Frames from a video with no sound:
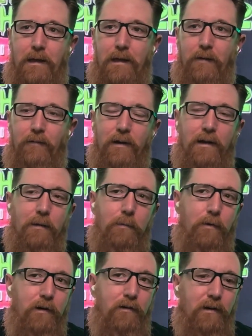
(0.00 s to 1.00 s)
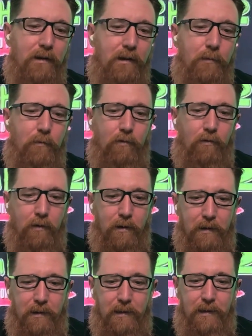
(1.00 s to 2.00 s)
If you can appreciate the
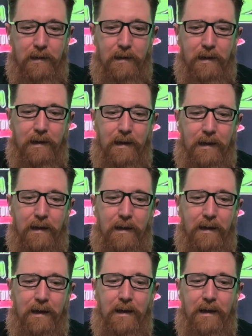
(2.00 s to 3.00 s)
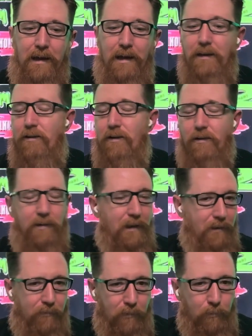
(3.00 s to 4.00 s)
absurdity and you don't
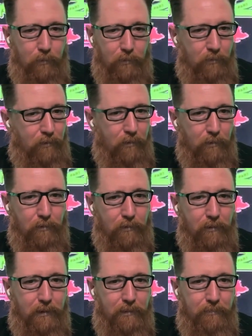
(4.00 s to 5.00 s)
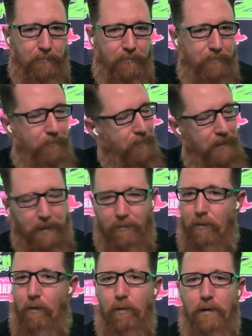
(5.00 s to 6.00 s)
take the film too seriously,
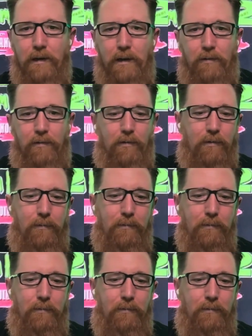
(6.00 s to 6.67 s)
that's all you need to do.